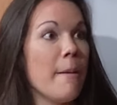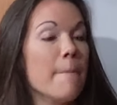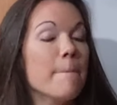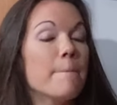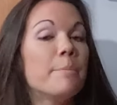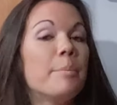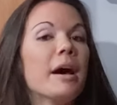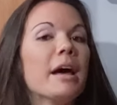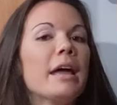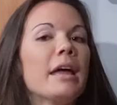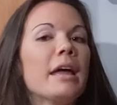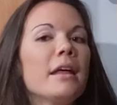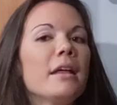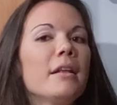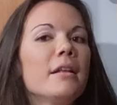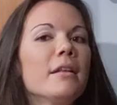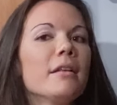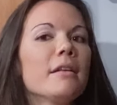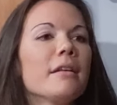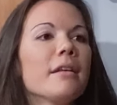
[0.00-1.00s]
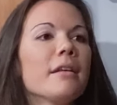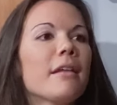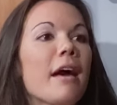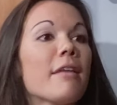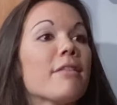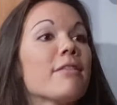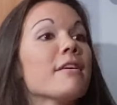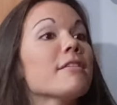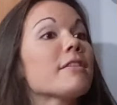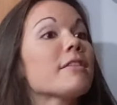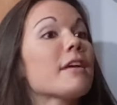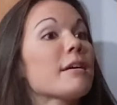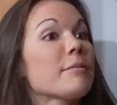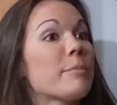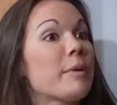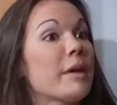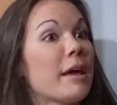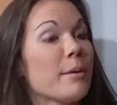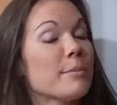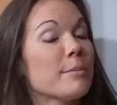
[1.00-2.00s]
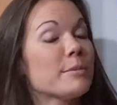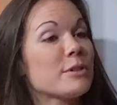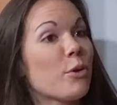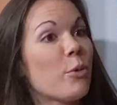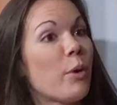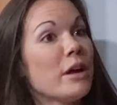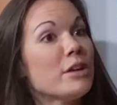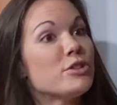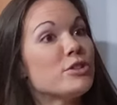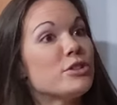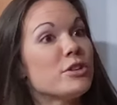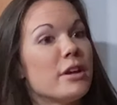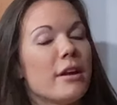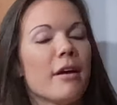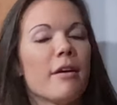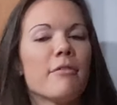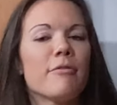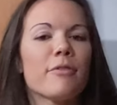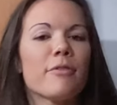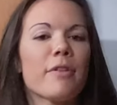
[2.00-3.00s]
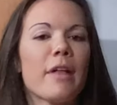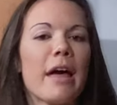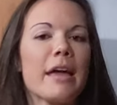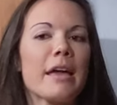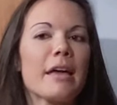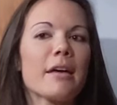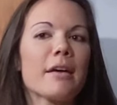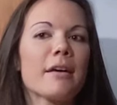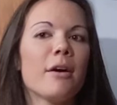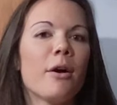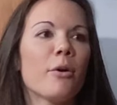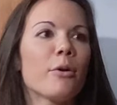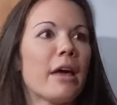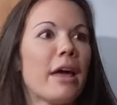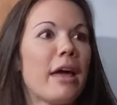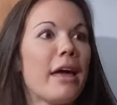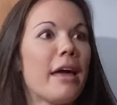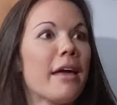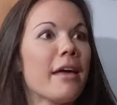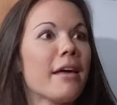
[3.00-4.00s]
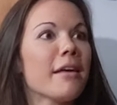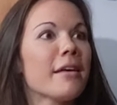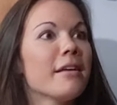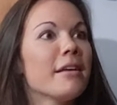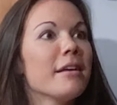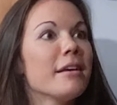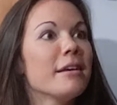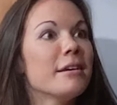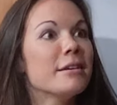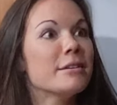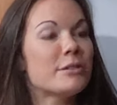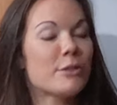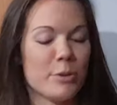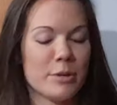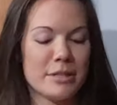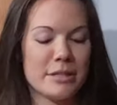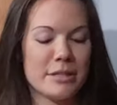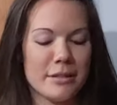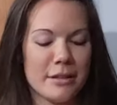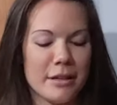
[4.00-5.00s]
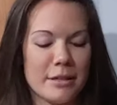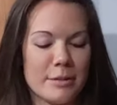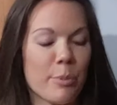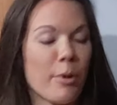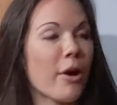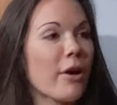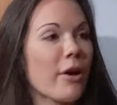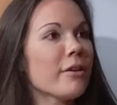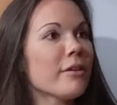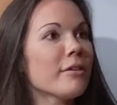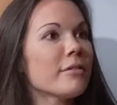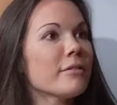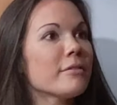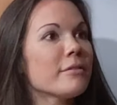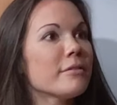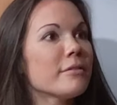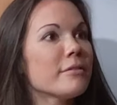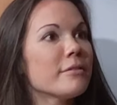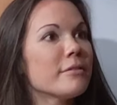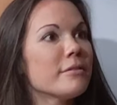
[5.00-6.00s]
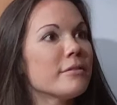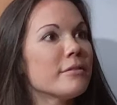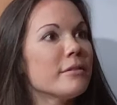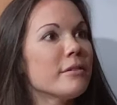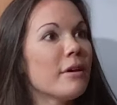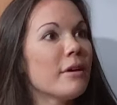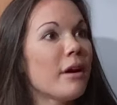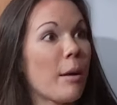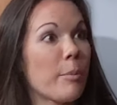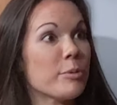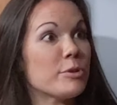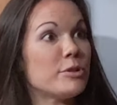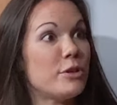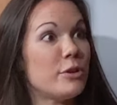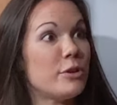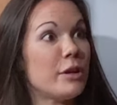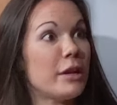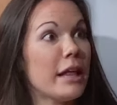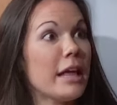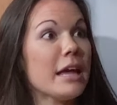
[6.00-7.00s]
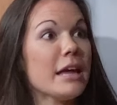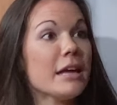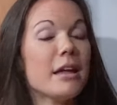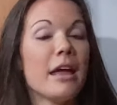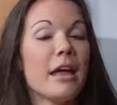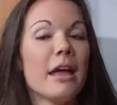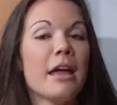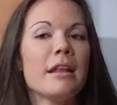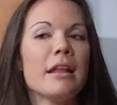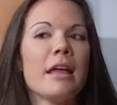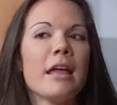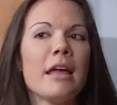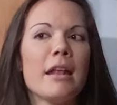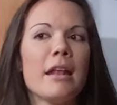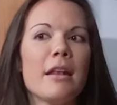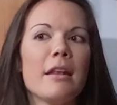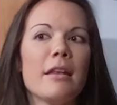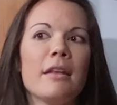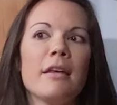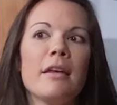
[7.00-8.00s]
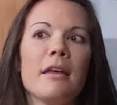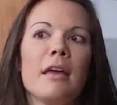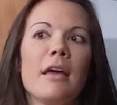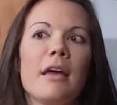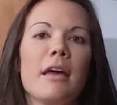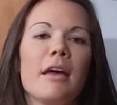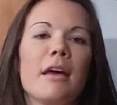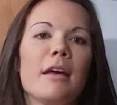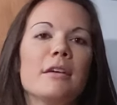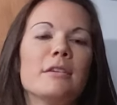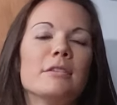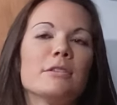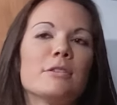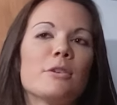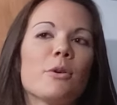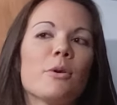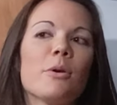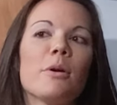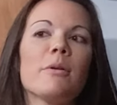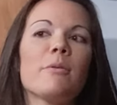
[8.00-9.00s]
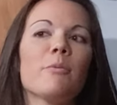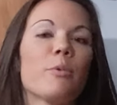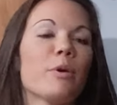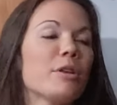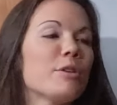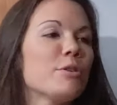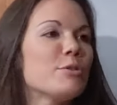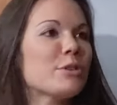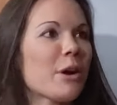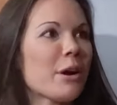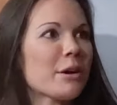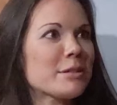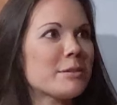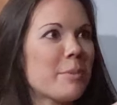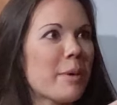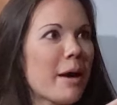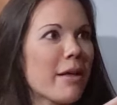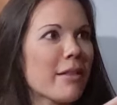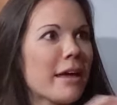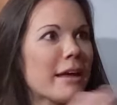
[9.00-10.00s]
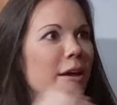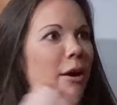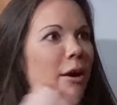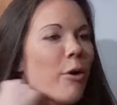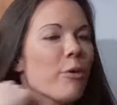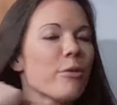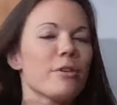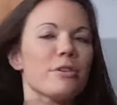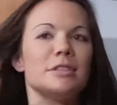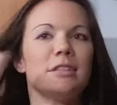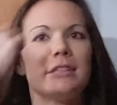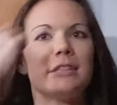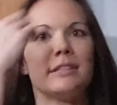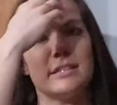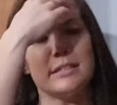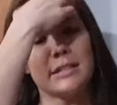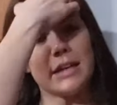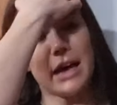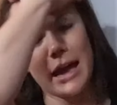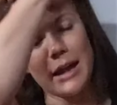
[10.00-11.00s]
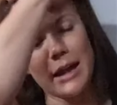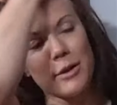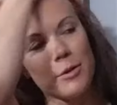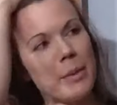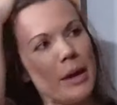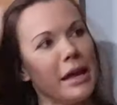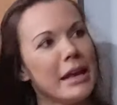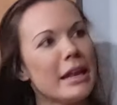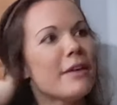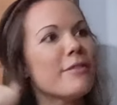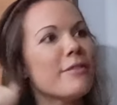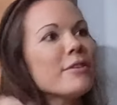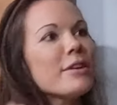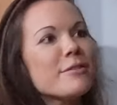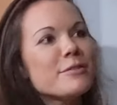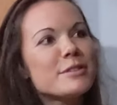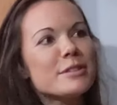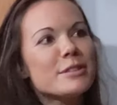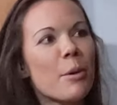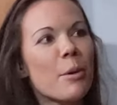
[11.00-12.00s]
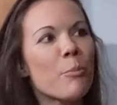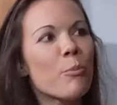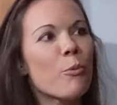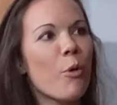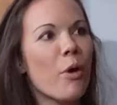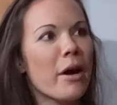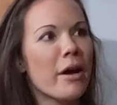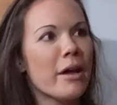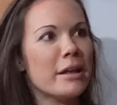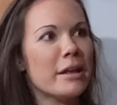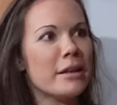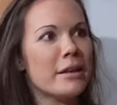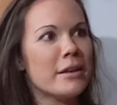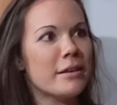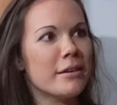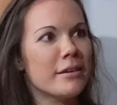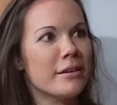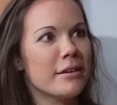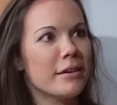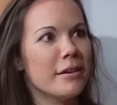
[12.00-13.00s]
But I think that becomes a question of like, okay, so it's part opportunity. And so when you talked about like, oh, there's this entitlement, even if someone